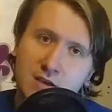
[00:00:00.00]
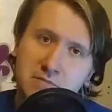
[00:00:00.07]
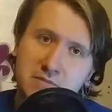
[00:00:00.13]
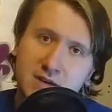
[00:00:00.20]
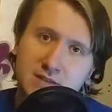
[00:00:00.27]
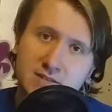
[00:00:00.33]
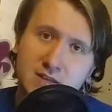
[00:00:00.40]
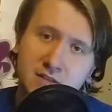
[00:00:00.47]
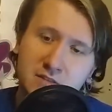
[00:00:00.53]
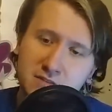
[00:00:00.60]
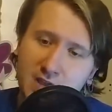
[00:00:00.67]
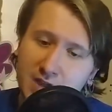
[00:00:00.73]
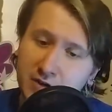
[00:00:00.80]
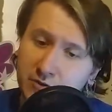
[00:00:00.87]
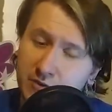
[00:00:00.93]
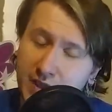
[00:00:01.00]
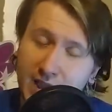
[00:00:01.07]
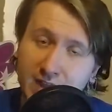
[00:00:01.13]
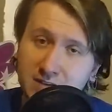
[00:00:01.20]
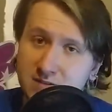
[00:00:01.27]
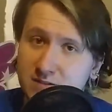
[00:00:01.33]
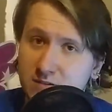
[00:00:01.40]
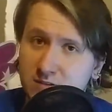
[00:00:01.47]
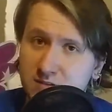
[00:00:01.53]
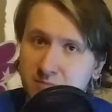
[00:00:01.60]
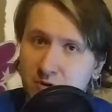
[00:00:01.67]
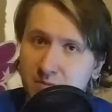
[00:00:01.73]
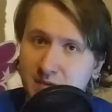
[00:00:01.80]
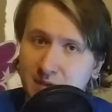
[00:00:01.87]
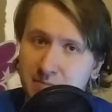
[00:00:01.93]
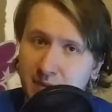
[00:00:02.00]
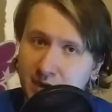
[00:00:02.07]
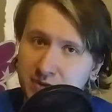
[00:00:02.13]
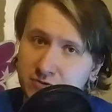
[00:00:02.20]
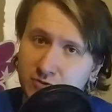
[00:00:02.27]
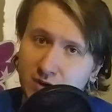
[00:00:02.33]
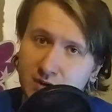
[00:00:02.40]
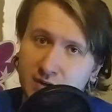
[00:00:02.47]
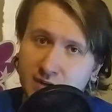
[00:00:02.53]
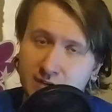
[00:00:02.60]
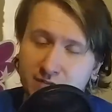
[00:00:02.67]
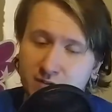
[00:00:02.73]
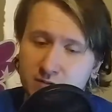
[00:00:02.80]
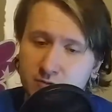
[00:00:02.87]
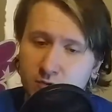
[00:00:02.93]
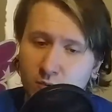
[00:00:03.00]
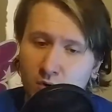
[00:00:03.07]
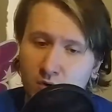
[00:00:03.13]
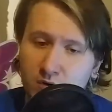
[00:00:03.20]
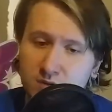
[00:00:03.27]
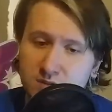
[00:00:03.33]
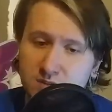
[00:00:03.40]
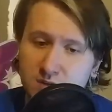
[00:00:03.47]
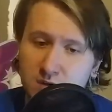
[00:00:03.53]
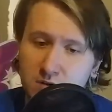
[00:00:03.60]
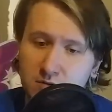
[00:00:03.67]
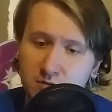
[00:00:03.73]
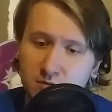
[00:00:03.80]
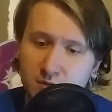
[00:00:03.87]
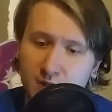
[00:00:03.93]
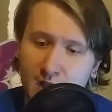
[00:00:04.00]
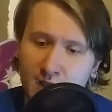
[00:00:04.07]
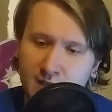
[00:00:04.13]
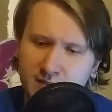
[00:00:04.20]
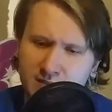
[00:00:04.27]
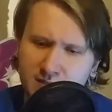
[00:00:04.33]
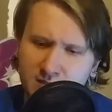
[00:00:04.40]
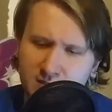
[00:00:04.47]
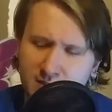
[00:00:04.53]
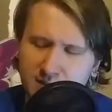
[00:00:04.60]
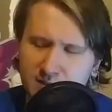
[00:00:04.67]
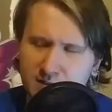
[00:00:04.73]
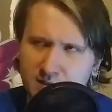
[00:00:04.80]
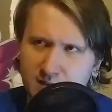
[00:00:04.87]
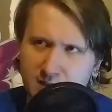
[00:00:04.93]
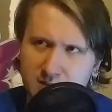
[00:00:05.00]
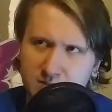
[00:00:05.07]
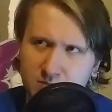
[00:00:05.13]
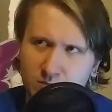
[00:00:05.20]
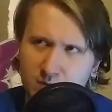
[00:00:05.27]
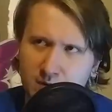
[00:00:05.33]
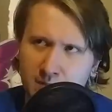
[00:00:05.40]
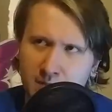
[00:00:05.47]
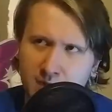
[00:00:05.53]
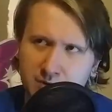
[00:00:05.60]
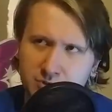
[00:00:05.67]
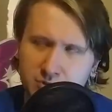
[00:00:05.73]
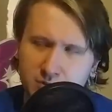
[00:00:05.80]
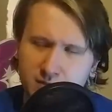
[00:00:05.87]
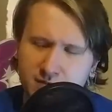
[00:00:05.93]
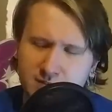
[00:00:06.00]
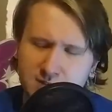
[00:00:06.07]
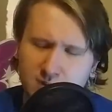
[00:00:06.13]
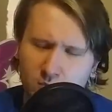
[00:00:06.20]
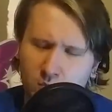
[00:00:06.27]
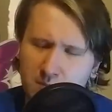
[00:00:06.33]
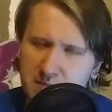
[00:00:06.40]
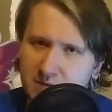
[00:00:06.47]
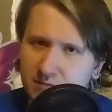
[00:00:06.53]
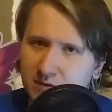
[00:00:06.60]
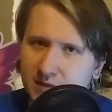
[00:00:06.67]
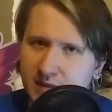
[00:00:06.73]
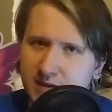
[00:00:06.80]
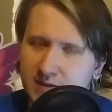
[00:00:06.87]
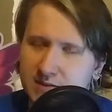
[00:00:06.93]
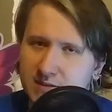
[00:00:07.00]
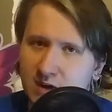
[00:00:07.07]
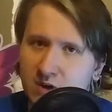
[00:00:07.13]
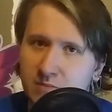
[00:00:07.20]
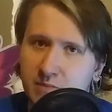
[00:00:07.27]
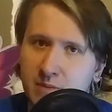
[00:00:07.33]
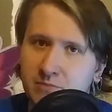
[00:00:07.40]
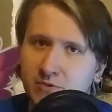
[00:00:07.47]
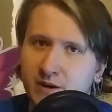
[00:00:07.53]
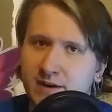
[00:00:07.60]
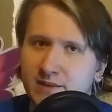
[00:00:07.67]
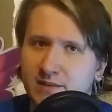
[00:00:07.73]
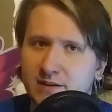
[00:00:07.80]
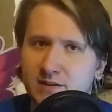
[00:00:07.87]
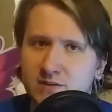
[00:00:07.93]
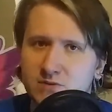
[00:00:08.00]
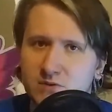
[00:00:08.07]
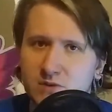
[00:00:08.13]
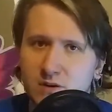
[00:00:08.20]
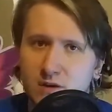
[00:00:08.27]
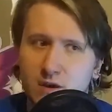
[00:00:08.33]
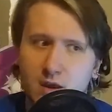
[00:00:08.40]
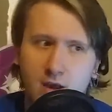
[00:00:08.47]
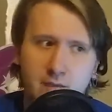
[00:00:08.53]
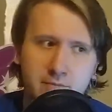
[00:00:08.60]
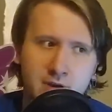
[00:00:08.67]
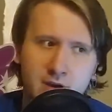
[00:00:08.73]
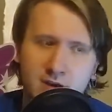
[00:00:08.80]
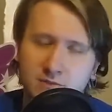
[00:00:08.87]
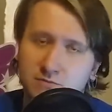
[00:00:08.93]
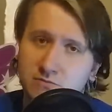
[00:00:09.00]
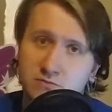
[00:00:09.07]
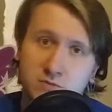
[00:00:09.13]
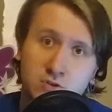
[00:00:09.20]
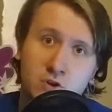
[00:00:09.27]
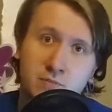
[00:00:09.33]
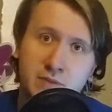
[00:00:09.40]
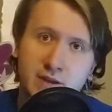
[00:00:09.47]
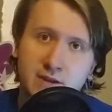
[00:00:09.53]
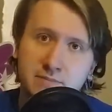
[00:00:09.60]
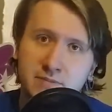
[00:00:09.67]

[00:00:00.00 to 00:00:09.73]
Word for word: But other than that, you can still support me on Patreon and get further rewards, so I think the next one, I'm not sure if it's equipment related to help upgrade things, but so be it.